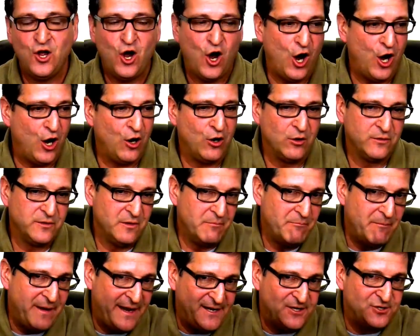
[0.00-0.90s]
All the
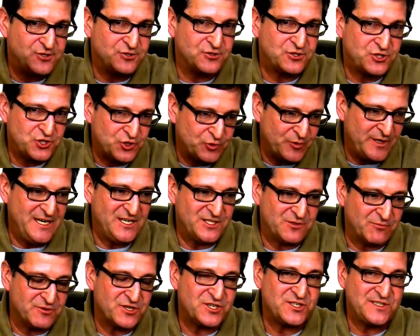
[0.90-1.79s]
major
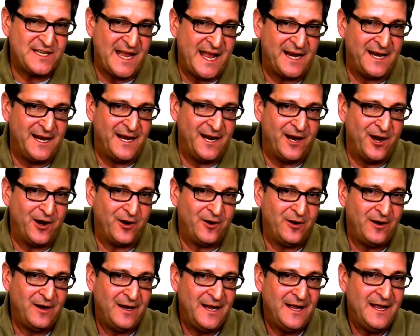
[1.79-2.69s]
trees were standing
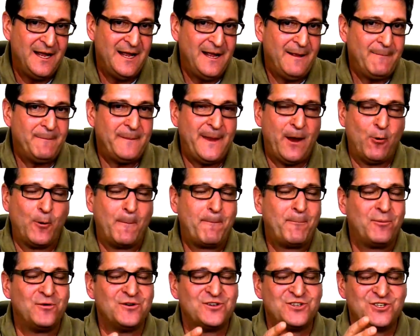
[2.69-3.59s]
there. They were
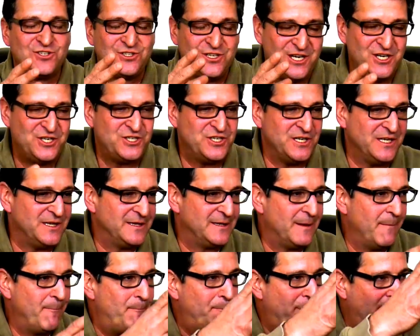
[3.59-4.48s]
precision.
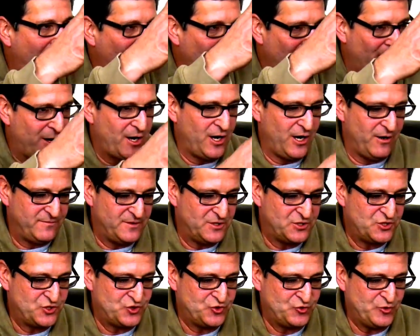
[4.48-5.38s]
The bark of
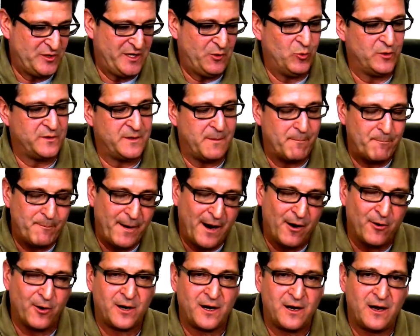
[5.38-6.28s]
the tree, where the
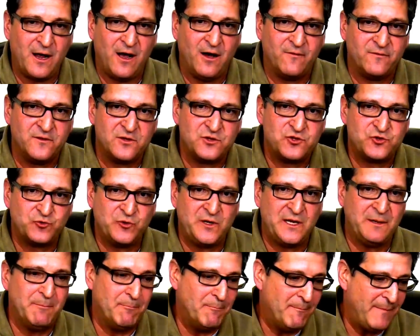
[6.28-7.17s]
bark of the
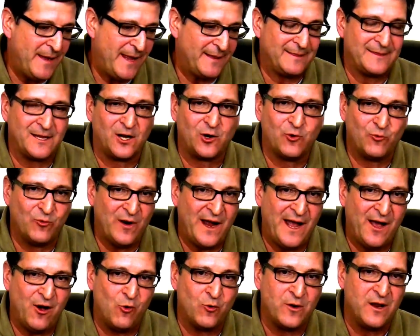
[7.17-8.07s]
tree met the
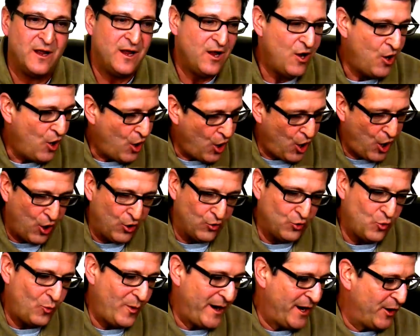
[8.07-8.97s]
ground,
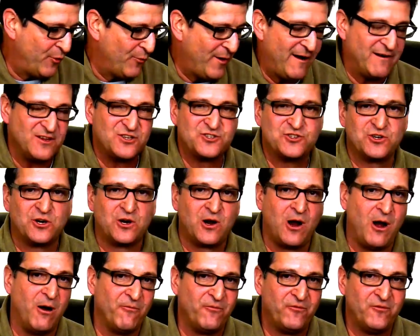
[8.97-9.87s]
all the way around its
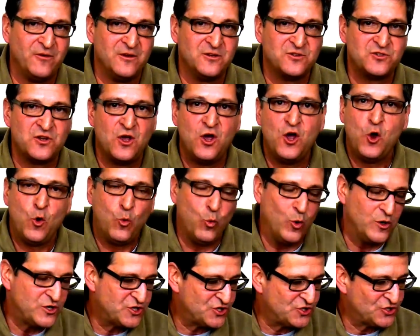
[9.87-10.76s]
circumference,
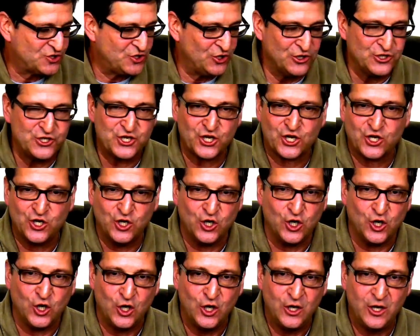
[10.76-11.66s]
was
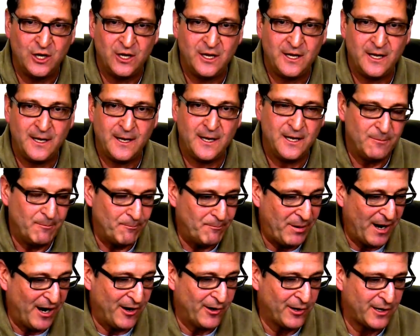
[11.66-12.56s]
surgical.
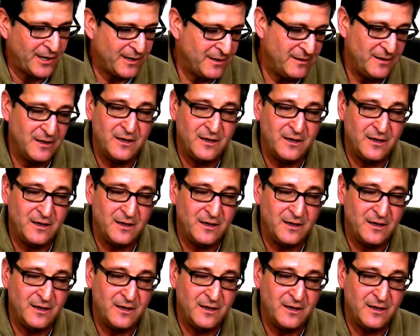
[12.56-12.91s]
Bark,